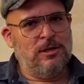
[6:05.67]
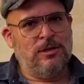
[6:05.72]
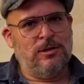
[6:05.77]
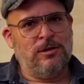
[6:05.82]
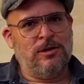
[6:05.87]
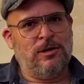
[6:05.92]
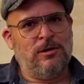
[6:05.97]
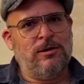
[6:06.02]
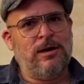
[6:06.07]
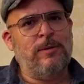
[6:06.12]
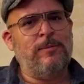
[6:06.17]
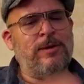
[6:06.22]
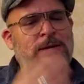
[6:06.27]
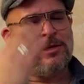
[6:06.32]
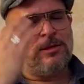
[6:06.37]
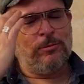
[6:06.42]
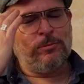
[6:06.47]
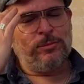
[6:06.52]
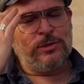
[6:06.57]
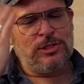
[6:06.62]
You know, I mean,
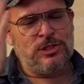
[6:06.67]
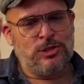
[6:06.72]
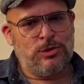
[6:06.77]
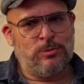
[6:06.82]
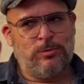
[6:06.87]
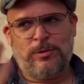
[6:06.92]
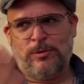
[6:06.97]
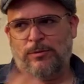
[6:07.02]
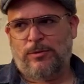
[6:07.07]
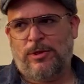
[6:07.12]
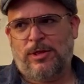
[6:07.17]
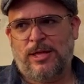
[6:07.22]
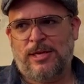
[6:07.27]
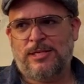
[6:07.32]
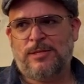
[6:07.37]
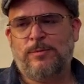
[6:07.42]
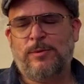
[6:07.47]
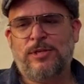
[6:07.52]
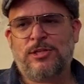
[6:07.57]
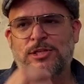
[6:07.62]
don't be stupid with
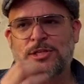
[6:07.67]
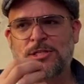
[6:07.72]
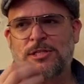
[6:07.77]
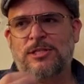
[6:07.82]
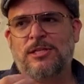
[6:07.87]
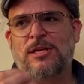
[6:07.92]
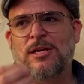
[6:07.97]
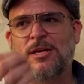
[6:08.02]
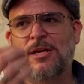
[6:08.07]
things, but just